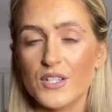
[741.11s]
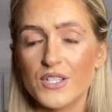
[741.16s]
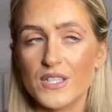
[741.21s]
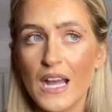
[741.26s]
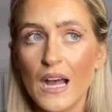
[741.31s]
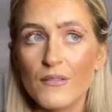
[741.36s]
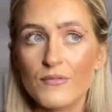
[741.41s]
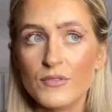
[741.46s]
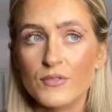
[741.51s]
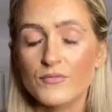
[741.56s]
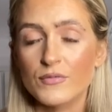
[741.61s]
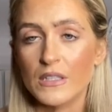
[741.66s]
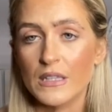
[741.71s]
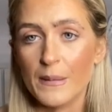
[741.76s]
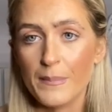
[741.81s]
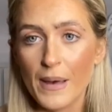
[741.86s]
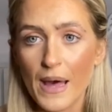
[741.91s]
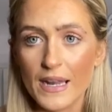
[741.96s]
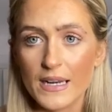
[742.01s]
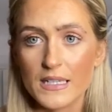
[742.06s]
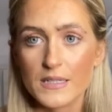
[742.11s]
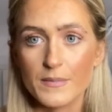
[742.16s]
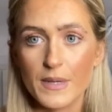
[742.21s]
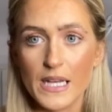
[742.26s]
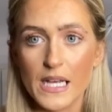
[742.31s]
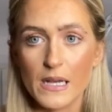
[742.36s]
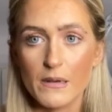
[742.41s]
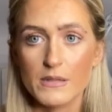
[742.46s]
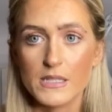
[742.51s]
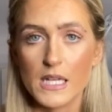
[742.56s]
That really panicked me.
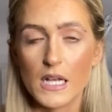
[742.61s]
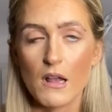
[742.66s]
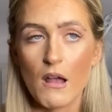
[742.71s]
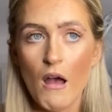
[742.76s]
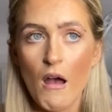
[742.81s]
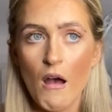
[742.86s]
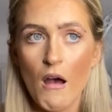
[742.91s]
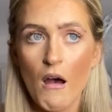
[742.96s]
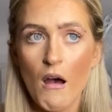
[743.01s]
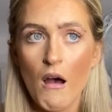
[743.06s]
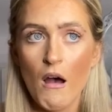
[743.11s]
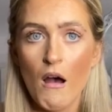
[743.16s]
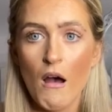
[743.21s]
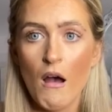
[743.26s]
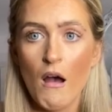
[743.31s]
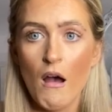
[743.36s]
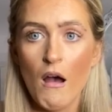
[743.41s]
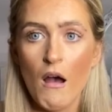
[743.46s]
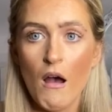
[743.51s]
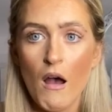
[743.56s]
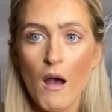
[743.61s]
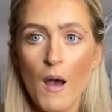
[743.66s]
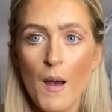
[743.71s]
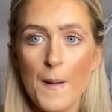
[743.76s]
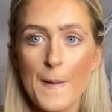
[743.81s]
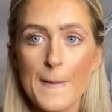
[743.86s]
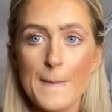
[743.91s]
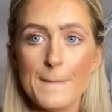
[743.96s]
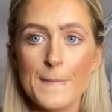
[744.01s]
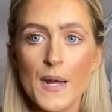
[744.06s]
I was like,
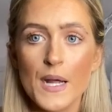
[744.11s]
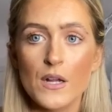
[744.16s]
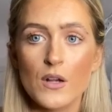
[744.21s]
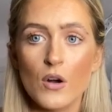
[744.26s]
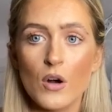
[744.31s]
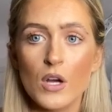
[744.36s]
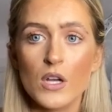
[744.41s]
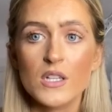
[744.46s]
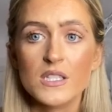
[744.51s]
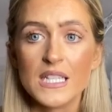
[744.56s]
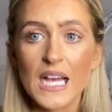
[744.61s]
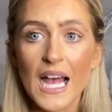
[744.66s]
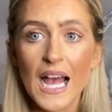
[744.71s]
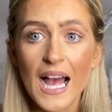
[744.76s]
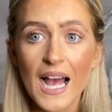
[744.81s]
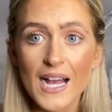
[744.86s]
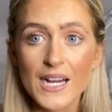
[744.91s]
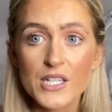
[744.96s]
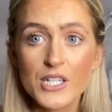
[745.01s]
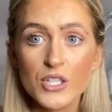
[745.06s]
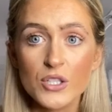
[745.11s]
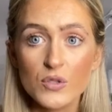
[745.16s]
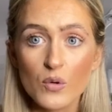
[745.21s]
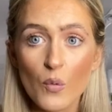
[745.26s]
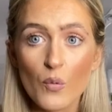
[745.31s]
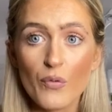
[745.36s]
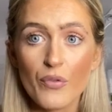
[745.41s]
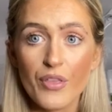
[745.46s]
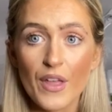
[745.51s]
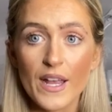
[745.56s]
oh my god, because I actually
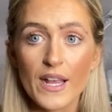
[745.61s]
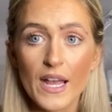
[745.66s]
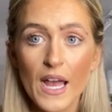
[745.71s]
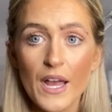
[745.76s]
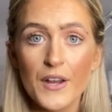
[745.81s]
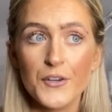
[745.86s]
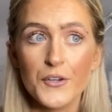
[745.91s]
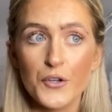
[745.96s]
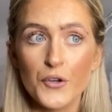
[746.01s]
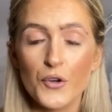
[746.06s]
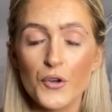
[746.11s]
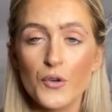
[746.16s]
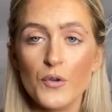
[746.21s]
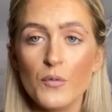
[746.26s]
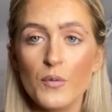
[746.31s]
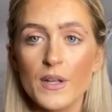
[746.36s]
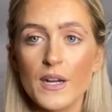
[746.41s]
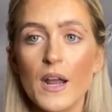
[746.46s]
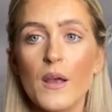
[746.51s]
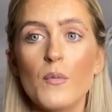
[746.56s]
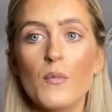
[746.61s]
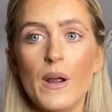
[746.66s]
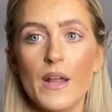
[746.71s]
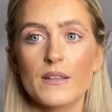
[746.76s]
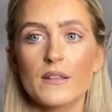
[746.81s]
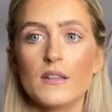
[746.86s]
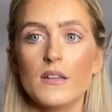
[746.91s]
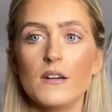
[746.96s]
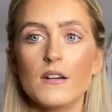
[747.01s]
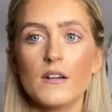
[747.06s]
don't think I knew when I
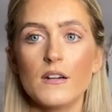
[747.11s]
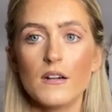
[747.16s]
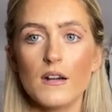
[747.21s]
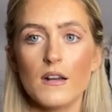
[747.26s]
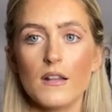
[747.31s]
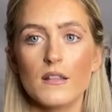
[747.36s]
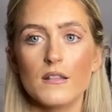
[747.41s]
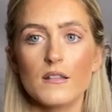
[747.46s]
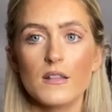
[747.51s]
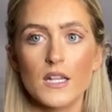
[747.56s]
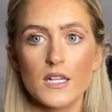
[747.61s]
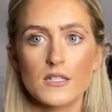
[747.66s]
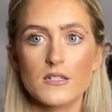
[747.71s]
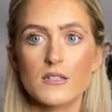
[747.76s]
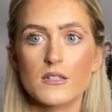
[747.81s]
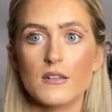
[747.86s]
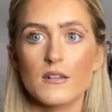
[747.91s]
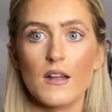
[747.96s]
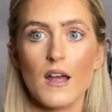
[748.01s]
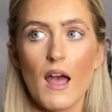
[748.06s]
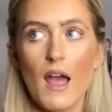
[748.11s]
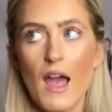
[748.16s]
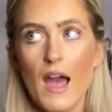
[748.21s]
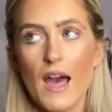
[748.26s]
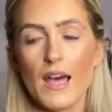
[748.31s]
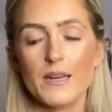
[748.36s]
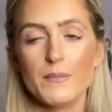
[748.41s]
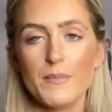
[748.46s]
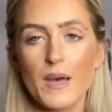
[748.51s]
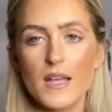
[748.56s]
went there that I
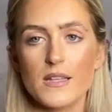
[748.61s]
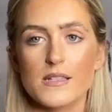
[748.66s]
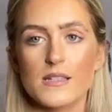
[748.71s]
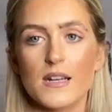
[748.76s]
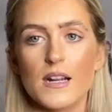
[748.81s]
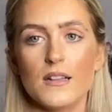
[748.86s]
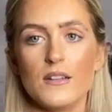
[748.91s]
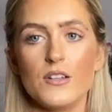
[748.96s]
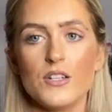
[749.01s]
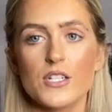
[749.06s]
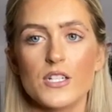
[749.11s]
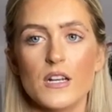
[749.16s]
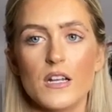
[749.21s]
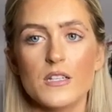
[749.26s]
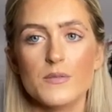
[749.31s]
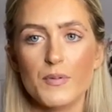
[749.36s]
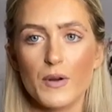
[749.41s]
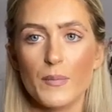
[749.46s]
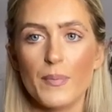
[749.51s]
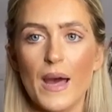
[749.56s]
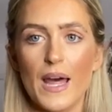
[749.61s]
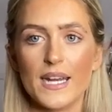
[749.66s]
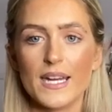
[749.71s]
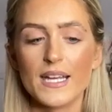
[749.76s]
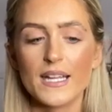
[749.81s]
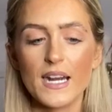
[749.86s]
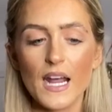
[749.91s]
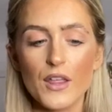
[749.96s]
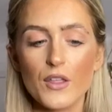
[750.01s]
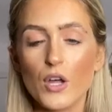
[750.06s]
had a maths and English, and I was pure panic,
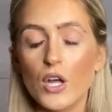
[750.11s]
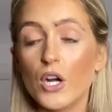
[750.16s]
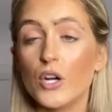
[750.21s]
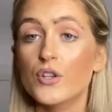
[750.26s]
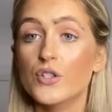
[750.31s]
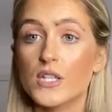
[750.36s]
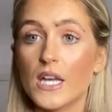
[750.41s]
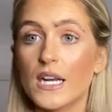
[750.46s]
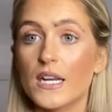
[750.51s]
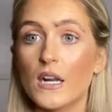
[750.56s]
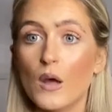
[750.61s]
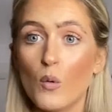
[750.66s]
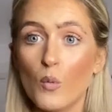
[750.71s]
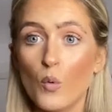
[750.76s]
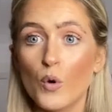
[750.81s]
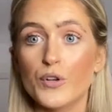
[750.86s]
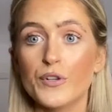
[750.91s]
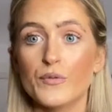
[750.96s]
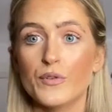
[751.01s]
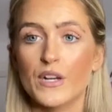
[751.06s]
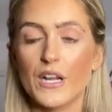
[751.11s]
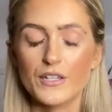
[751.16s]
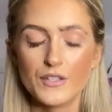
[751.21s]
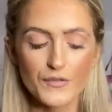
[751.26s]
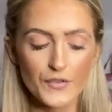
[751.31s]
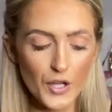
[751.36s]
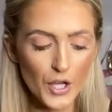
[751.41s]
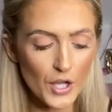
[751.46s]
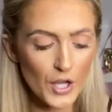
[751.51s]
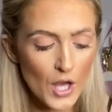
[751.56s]
and I thought I just had one-to-one
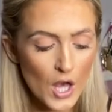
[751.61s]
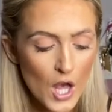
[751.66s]
interview.